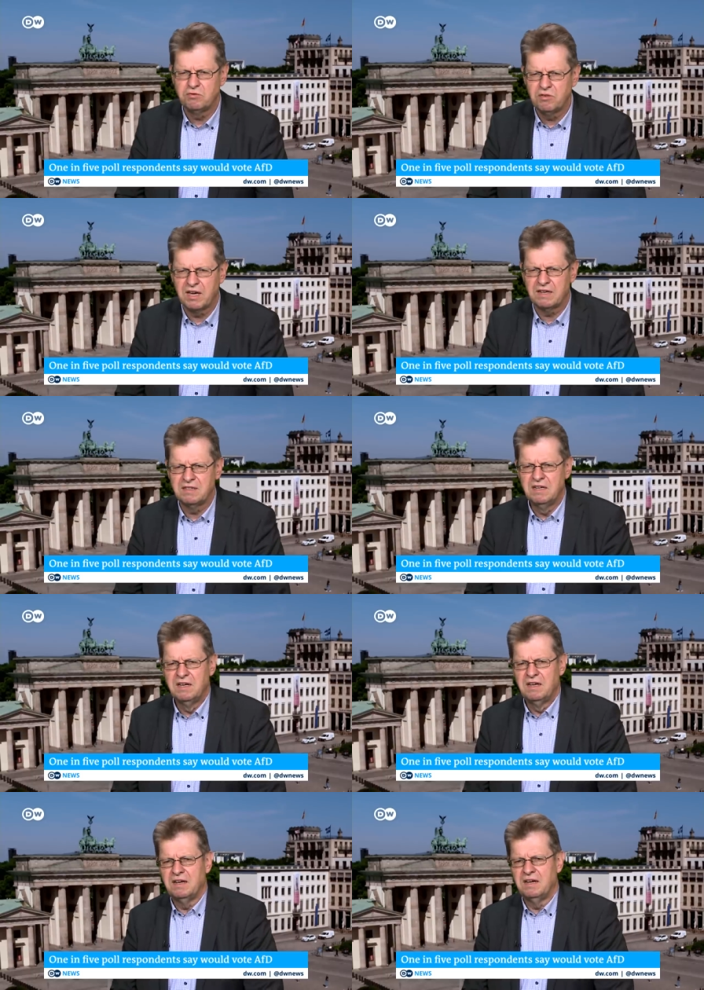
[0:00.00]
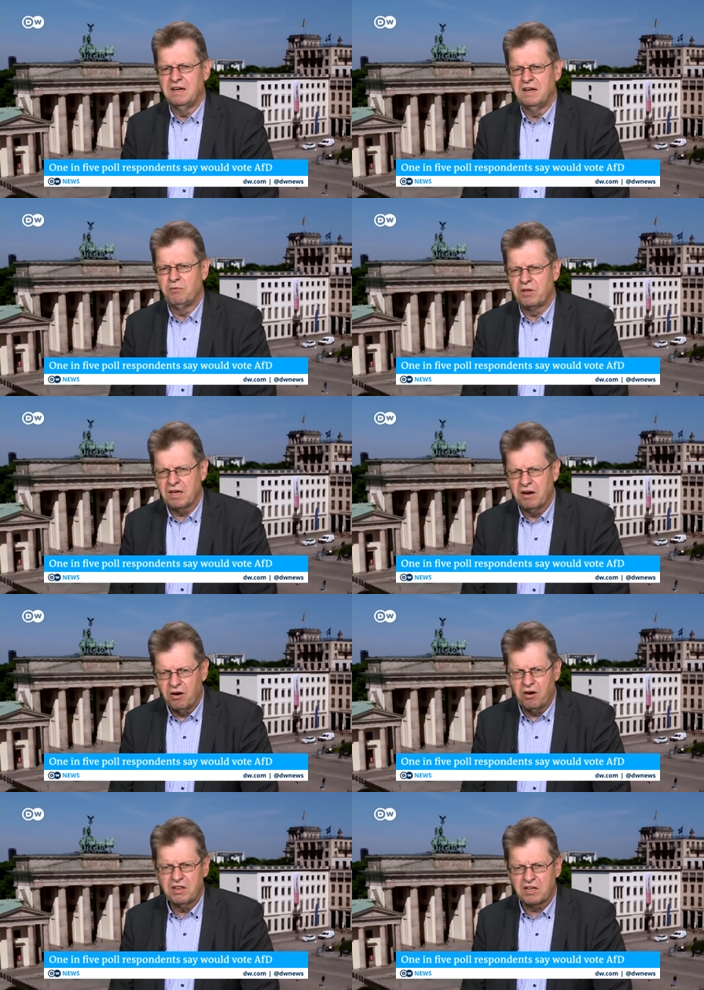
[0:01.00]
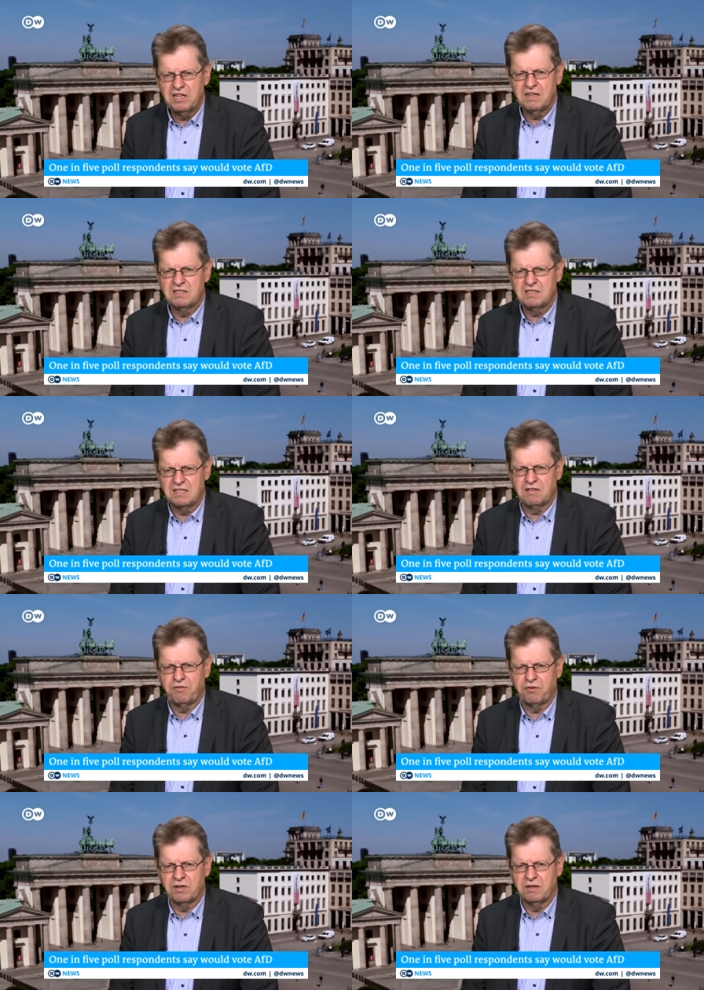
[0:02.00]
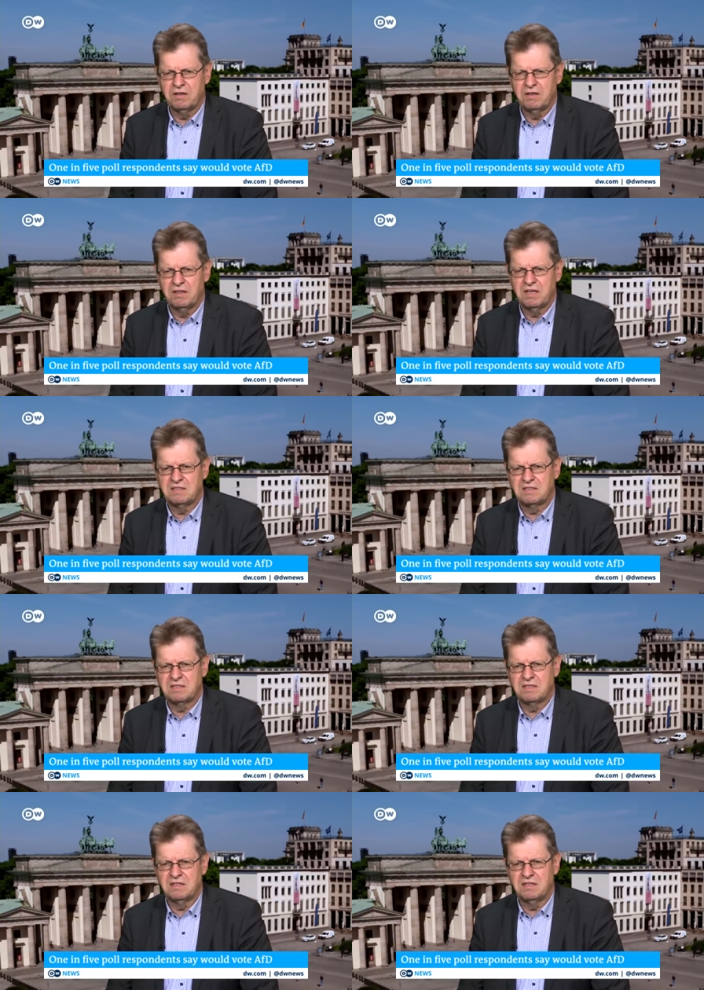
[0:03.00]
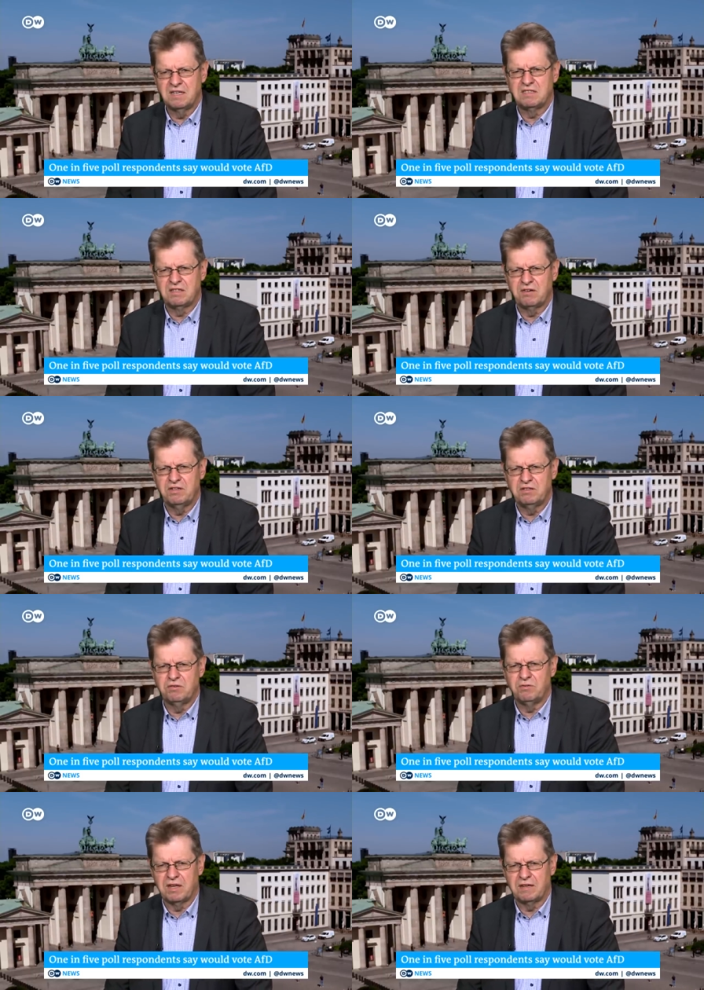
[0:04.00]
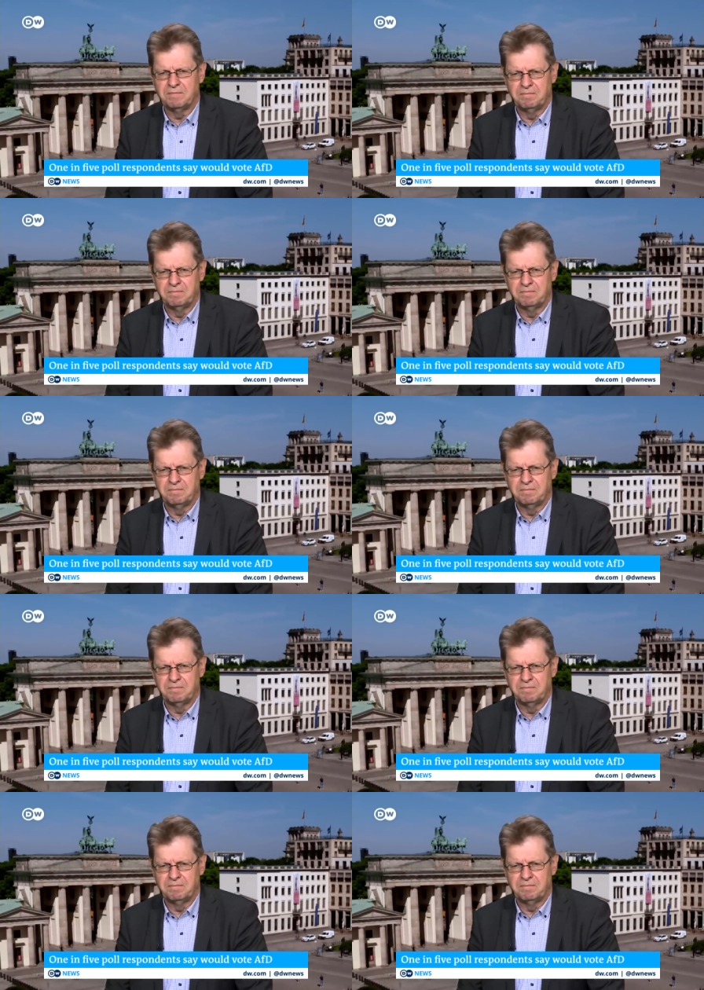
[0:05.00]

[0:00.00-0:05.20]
to do that, uh, and with all the clearness that's, afford uh, that's uh, necessary to do that.